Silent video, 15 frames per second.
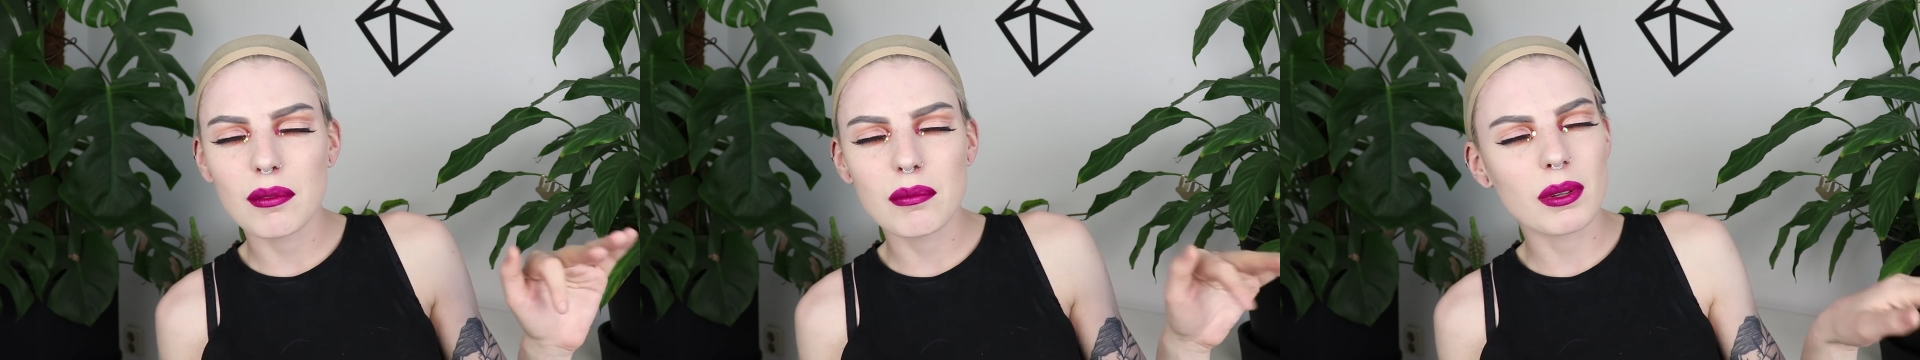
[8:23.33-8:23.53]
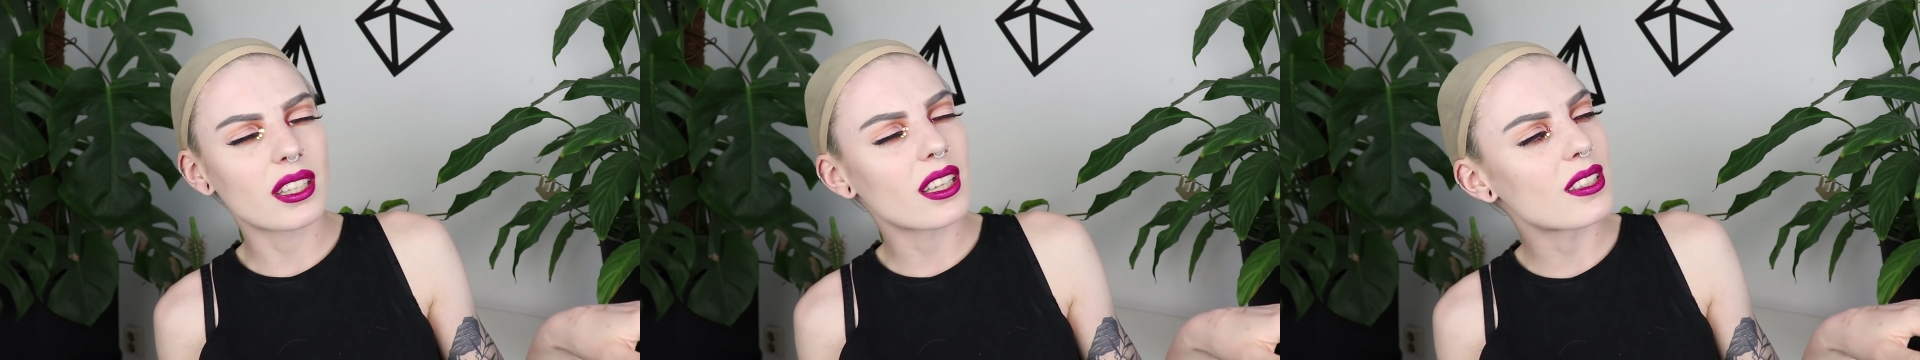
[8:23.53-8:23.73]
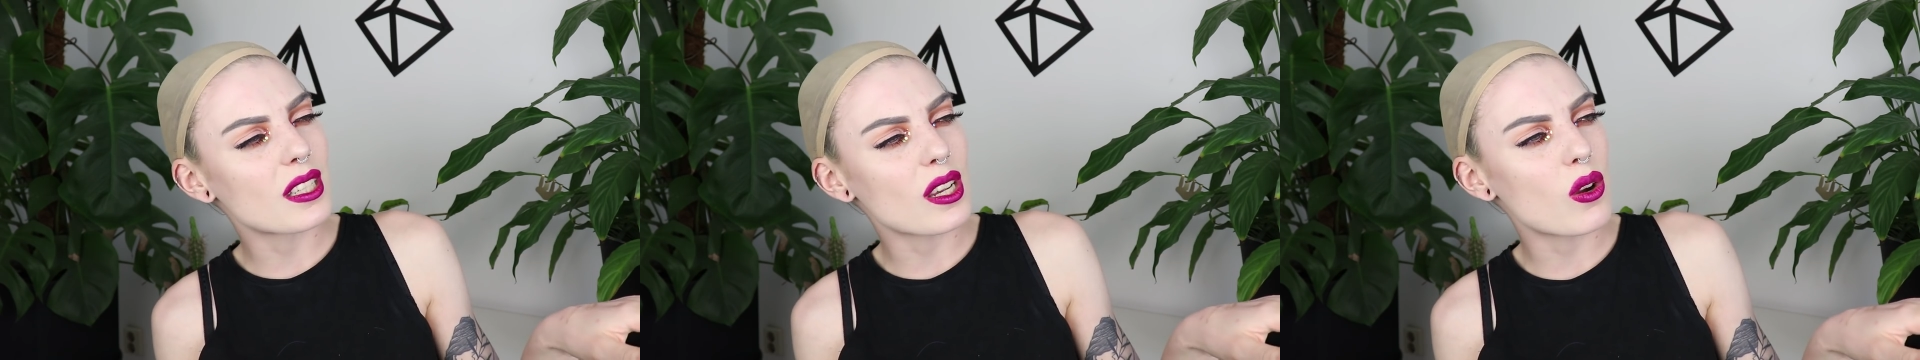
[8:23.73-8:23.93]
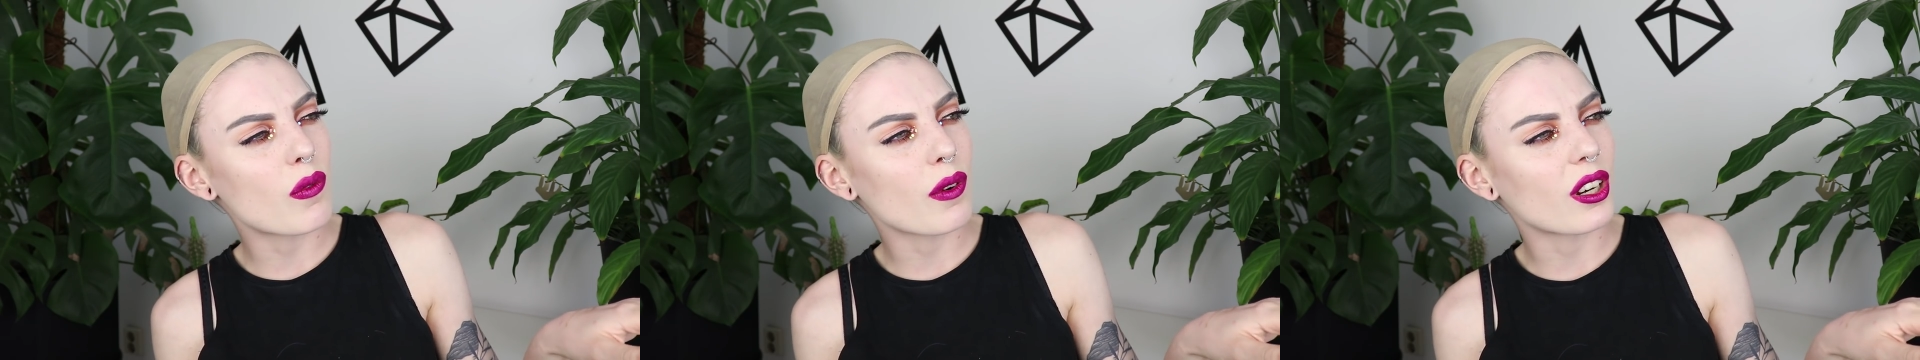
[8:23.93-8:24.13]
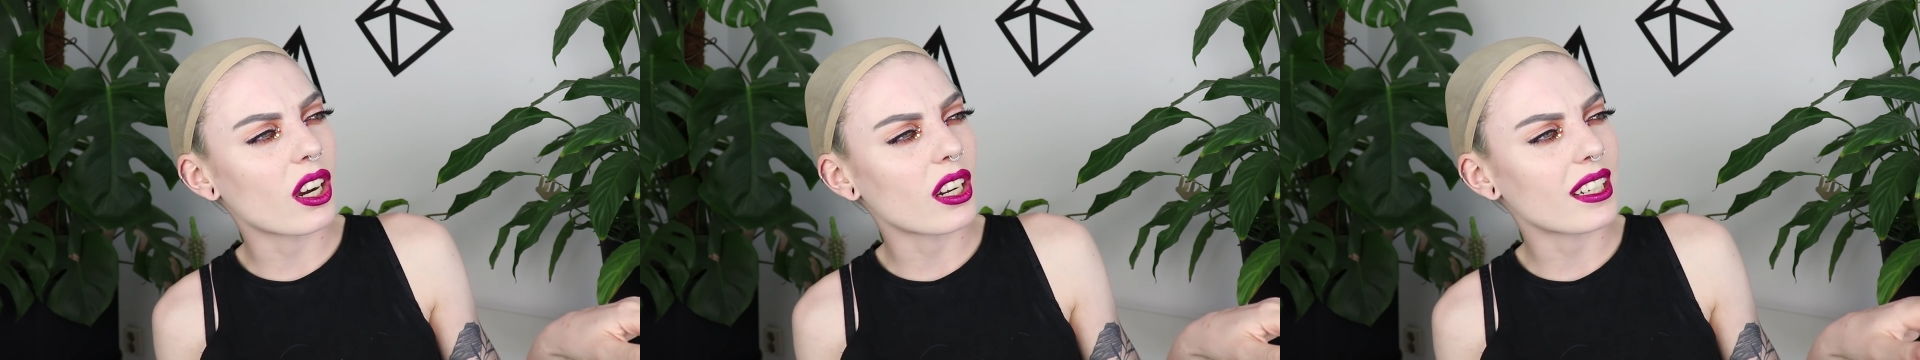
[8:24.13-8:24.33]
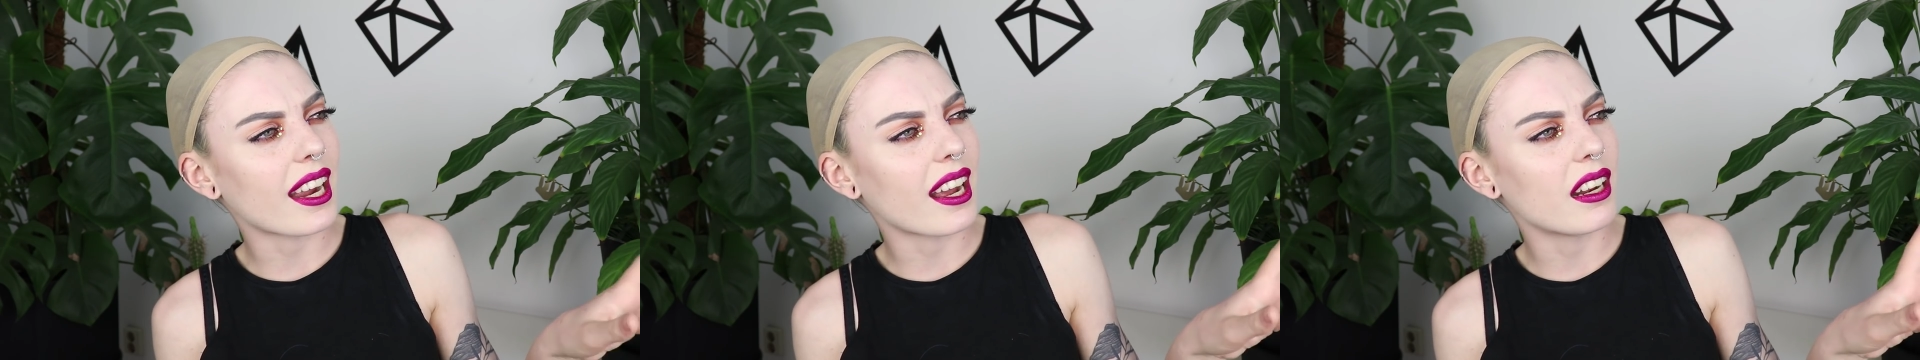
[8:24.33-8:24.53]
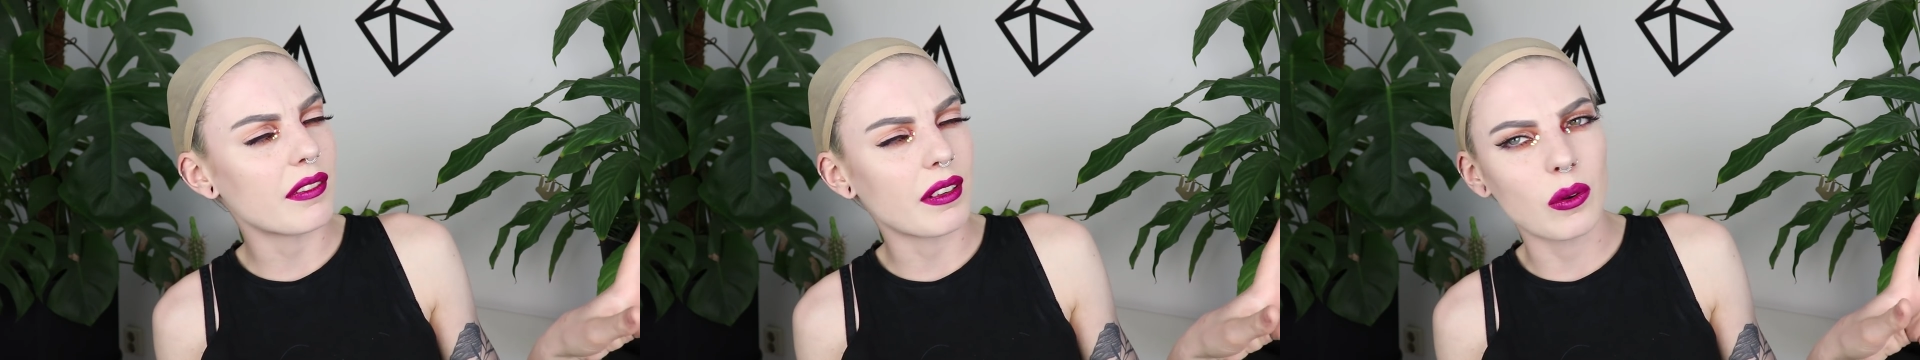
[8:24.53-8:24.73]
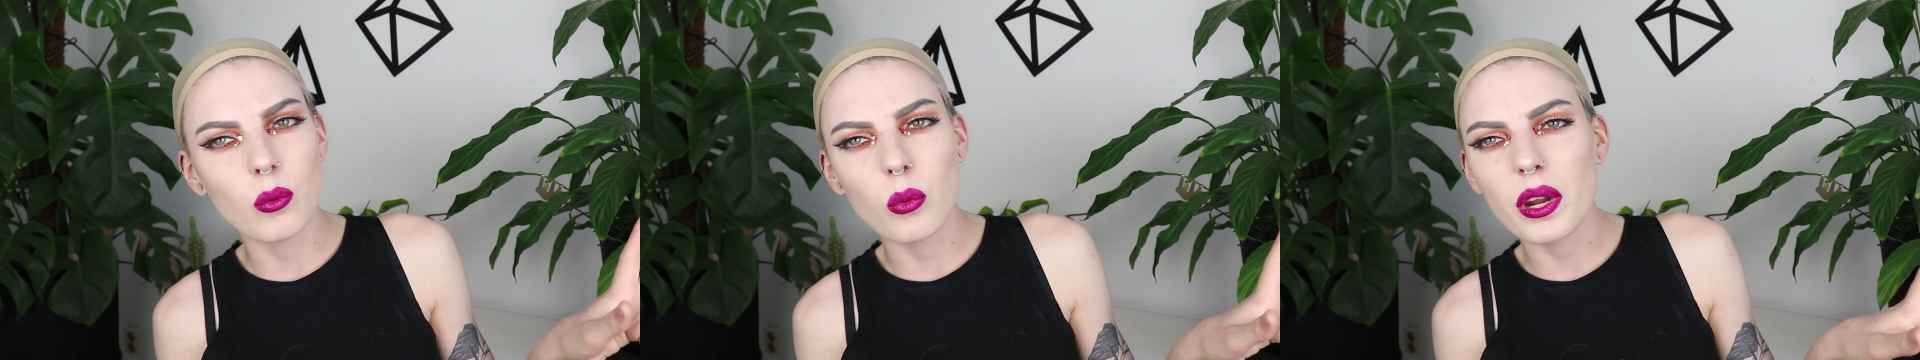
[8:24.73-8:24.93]
but the silver got kind
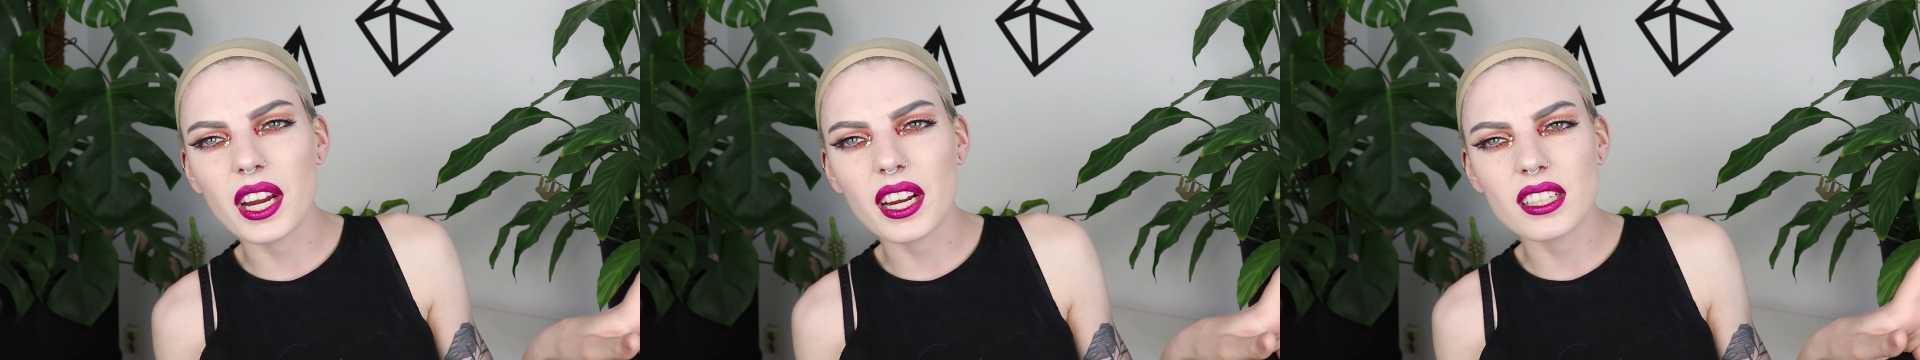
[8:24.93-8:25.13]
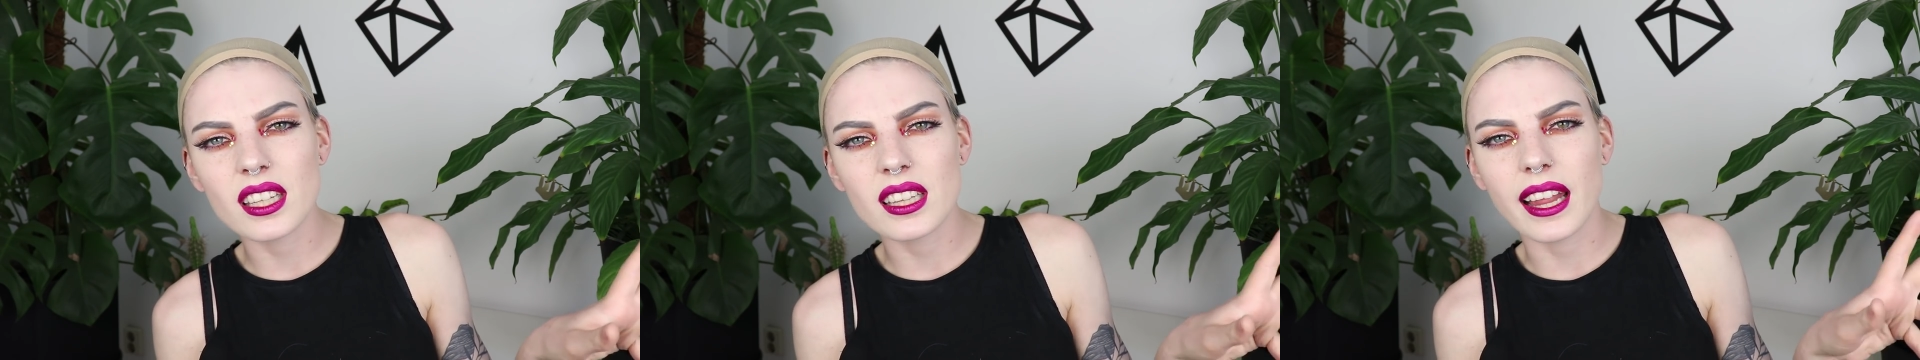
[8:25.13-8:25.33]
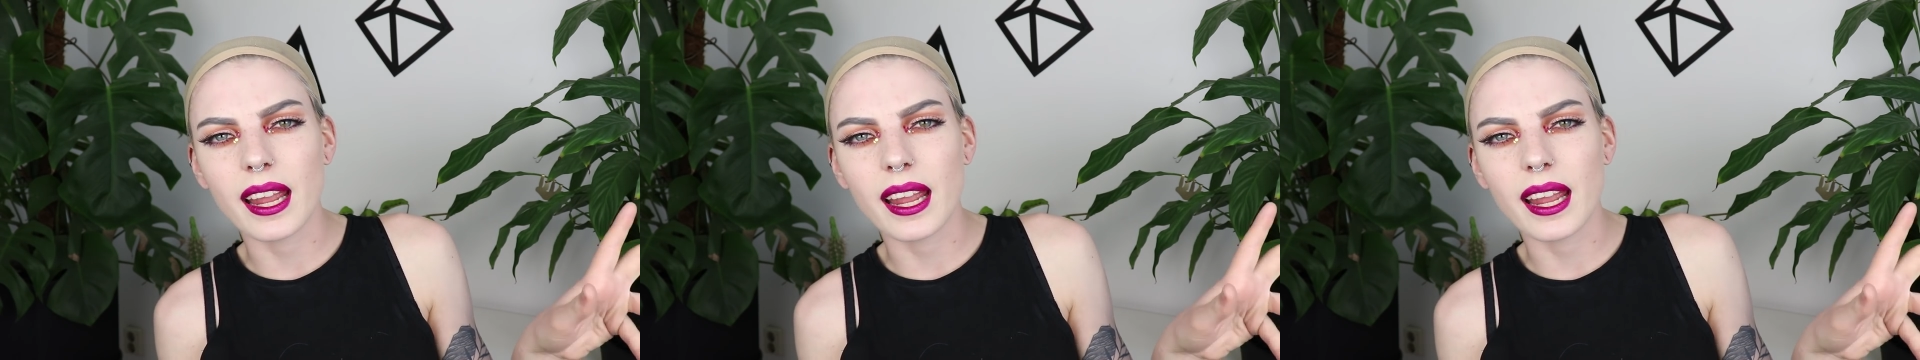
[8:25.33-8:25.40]
of a weird